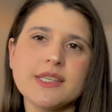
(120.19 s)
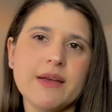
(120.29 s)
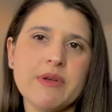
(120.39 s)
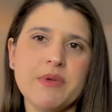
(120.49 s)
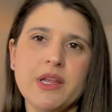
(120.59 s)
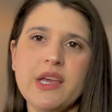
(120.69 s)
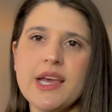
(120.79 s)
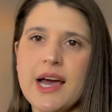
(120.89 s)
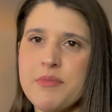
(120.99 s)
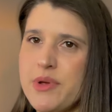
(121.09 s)
time, I mean,
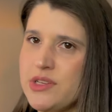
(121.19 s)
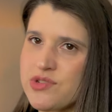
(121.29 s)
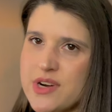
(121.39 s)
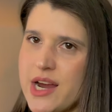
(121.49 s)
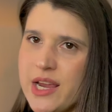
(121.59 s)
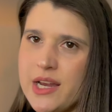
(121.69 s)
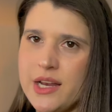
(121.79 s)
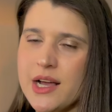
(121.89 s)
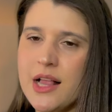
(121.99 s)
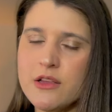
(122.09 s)
he had been trying
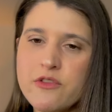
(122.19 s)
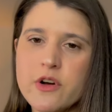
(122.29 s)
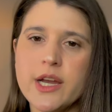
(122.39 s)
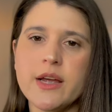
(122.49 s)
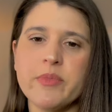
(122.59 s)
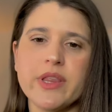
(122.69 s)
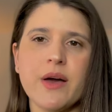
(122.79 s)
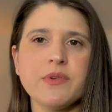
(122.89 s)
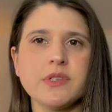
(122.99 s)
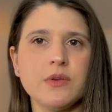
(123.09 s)
in California, but
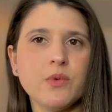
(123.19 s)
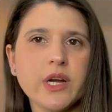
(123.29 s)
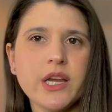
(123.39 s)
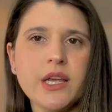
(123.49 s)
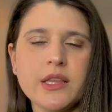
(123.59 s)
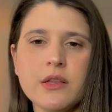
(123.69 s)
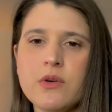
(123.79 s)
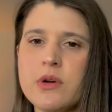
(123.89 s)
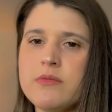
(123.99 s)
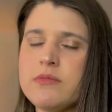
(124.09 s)
that wasn't working. The
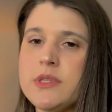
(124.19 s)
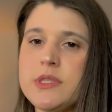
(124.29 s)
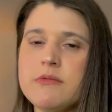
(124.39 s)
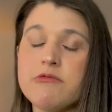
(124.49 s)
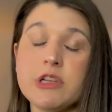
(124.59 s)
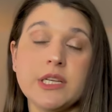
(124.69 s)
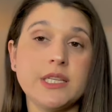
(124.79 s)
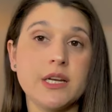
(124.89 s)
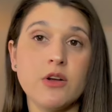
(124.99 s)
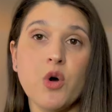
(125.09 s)
Lord really
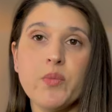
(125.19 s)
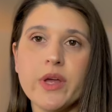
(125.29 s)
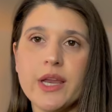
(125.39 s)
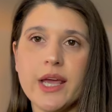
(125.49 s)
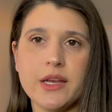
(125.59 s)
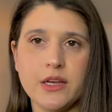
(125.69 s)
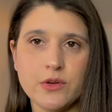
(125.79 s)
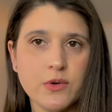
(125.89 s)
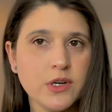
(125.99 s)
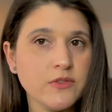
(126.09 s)
didn't open any
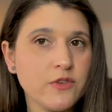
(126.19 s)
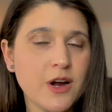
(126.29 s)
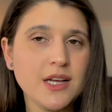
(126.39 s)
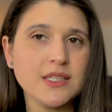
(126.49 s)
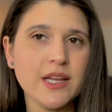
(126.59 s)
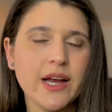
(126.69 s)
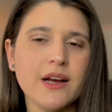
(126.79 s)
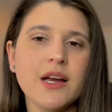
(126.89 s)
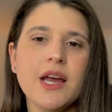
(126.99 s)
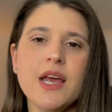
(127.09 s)
doors for us
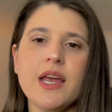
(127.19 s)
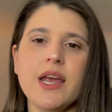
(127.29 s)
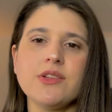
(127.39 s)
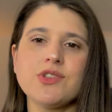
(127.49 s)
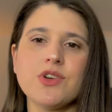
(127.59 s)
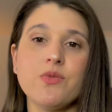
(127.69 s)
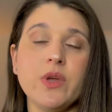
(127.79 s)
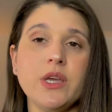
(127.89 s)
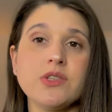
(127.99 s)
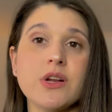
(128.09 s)
there. And so
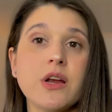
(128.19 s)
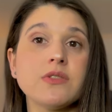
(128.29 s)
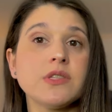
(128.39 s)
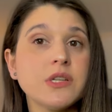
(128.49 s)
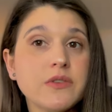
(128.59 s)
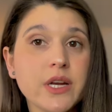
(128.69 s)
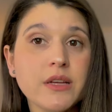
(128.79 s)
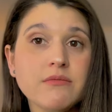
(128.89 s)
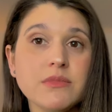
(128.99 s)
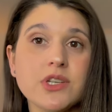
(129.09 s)
we started
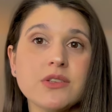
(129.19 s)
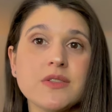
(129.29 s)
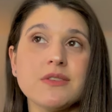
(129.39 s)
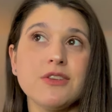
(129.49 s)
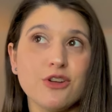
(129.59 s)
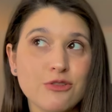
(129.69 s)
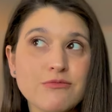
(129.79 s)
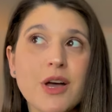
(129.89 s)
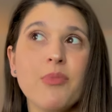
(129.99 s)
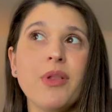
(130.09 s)
considering just, you
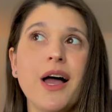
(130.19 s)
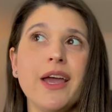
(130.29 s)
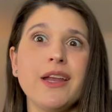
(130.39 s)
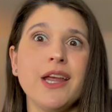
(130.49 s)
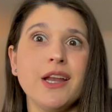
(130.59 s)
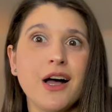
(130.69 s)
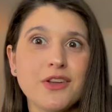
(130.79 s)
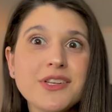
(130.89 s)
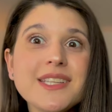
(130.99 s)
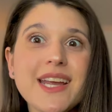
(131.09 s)
know, applying in
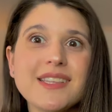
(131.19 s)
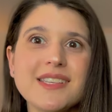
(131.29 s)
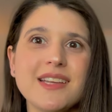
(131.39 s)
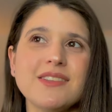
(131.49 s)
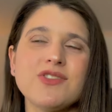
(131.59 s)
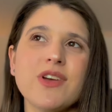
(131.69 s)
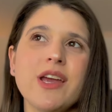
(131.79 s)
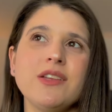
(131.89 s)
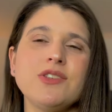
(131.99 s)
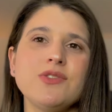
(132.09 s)
other states and
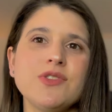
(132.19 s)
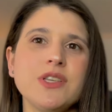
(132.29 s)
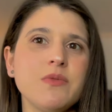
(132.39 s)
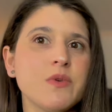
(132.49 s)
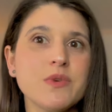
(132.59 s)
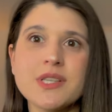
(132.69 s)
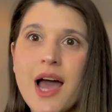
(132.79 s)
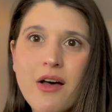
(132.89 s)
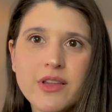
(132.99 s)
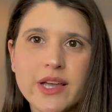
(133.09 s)
trying to see what was
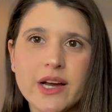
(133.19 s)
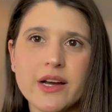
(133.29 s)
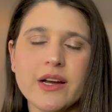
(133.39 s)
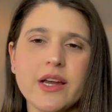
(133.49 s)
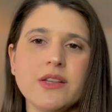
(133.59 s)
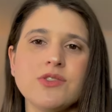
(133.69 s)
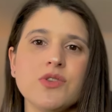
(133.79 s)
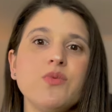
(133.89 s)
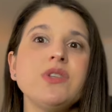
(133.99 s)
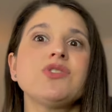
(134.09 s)
out there. And
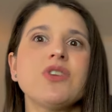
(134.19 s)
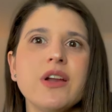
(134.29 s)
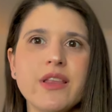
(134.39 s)
so we started